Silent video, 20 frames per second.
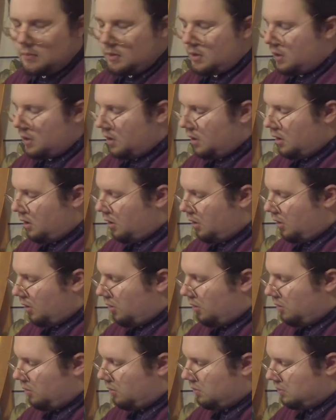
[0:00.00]

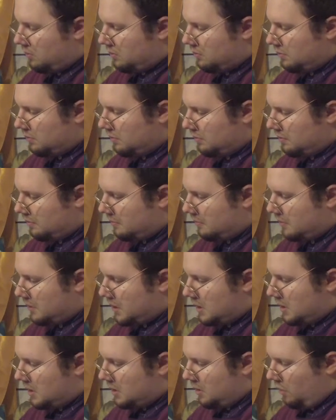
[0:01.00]
Uh-oh.
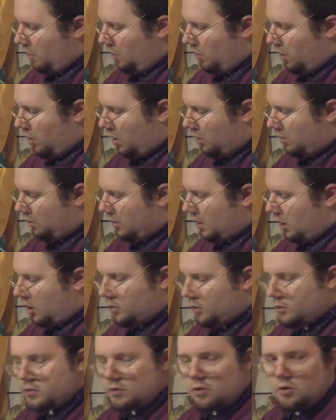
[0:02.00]
Well,
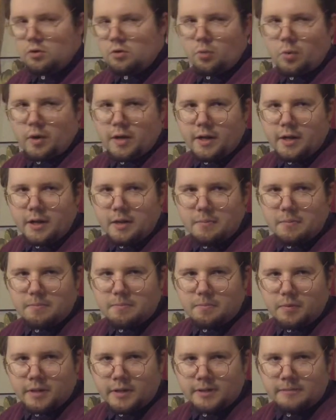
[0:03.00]
I'll still read it,
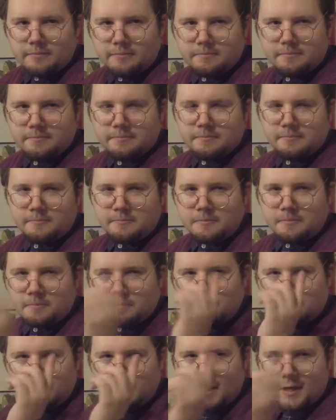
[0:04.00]
but
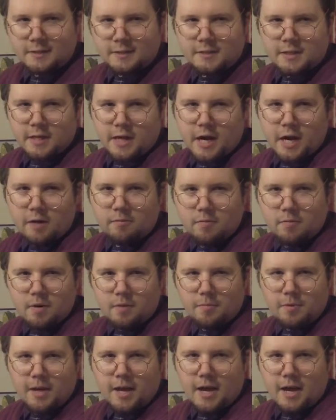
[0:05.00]
next time,
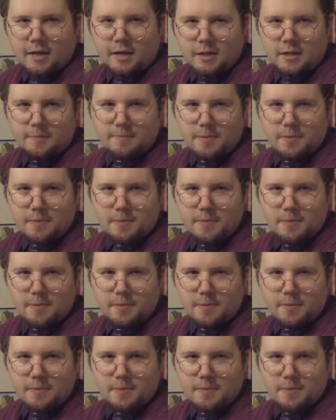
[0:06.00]
remember to add in the